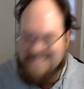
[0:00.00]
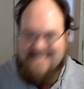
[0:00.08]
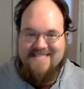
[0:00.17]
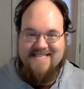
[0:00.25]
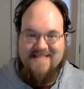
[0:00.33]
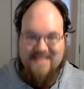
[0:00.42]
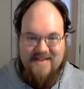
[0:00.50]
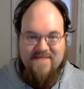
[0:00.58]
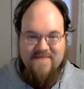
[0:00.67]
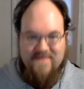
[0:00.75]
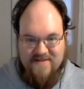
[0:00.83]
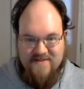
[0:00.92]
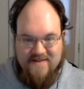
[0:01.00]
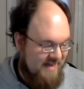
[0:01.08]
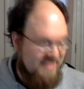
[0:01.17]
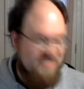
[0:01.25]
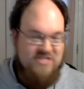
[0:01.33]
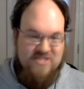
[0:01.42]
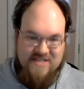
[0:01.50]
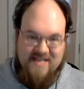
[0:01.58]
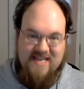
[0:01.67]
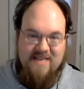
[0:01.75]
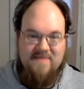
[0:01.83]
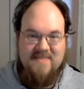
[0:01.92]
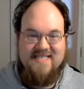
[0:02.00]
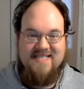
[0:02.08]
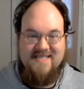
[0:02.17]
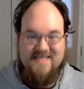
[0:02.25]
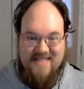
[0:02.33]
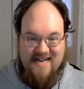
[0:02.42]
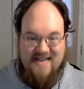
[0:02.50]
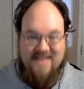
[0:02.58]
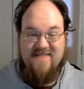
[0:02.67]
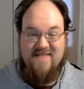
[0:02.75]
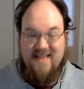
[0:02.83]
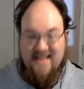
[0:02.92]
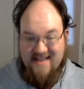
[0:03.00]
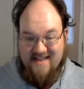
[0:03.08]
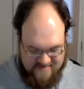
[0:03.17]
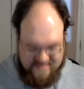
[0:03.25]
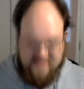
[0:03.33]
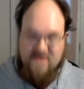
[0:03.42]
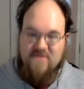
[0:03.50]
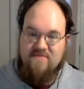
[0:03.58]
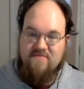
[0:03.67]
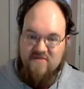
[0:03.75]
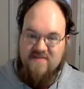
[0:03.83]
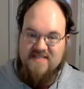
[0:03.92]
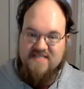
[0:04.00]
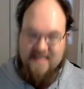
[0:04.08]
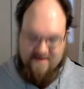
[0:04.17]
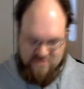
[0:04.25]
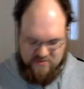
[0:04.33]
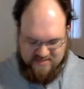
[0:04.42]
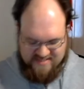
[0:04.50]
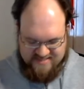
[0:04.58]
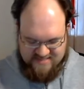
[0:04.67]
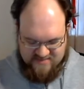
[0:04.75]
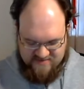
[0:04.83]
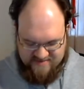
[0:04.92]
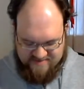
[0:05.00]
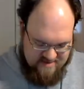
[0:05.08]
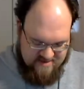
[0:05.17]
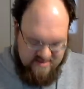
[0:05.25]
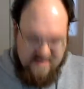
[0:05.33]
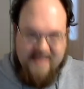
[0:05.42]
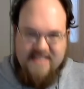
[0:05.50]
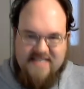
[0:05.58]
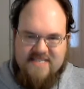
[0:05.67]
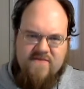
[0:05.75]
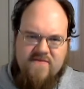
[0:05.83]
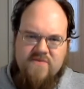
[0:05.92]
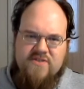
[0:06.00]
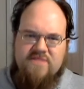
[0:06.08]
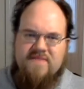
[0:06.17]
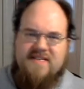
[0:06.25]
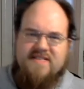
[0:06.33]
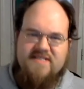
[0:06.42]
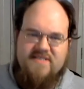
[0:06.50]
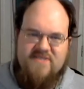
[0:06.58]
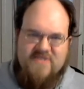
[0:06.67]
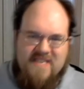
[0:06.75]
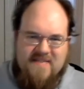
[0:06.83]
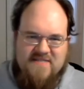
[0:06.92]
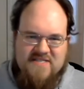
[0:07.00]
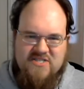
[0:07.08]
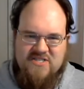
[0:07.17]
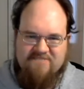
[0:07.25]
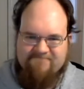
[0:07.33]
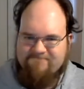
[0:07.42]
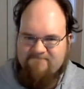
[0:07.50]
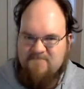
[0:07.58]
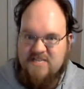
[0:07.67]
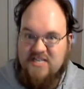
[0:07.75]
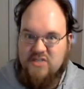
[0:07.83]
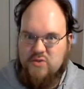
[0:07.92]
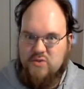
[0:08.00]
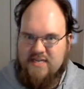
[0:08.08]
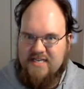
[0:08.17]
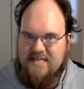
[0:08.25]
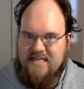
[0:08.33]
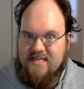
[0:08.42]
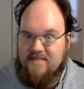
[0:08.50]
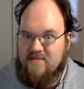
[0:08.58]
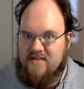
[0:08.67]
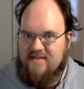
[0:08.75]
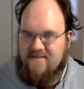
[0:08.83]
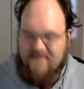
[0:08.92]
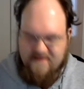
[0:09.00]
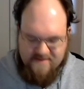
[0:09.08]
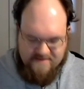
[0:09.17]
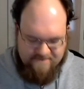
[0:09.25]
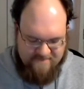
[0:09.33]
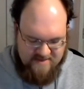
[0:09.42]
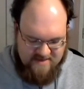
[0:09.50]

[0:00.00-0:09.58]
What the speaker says: He's a lot of fun, and Junkheap is a lot of headache. So, Movie Salvage wins this one. It is unfortunate because Junkheap's just... he's really neat. I'm glad I found him.